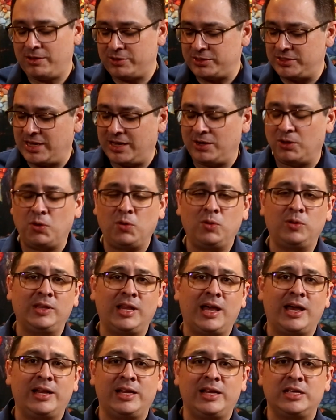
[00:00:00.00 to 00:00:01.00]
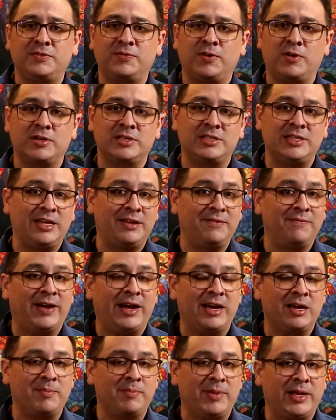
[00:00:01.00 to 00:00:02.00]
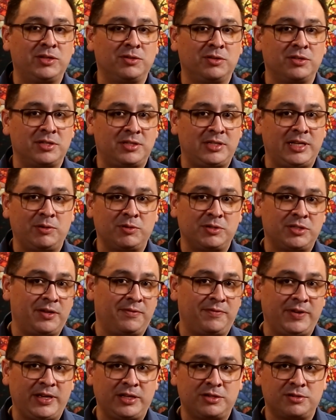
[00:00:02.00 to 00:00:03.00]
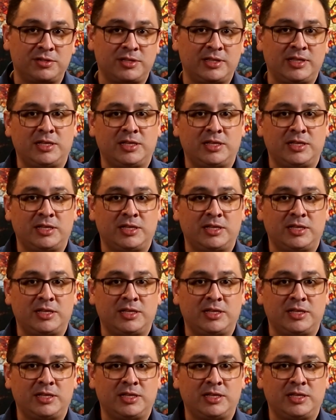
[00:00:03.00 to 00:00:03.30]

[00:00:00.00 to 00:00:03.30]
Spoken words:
there's not a whole lot as far as the environmental distinguishing features in